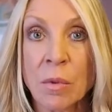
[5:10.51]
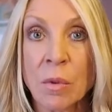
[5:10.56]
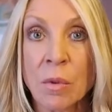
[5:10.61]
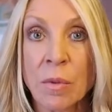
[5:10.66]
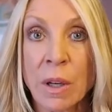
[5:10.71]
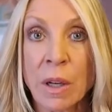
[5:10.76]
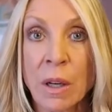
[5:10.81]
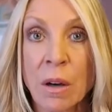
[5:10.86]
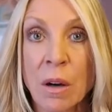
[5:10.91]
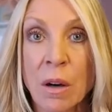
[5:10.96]

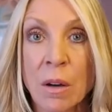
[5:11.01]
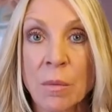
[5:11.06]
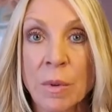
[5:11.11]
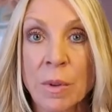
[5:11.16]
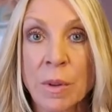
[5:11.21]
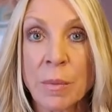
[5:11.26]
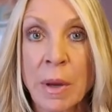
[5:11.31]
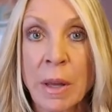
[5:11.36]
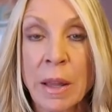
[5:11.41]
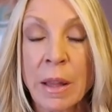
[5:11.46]
moving on
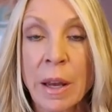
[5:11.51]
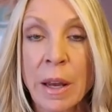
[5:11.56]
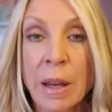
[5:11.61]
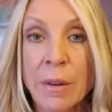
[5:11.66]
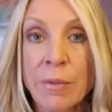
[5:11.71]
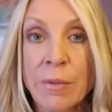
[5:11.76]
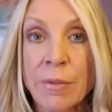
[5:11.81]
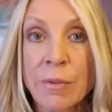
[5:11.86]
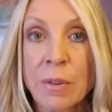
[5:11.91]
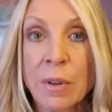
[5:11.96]
with my
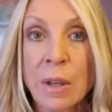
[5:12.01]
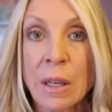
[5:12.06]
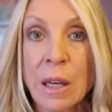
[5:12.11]
life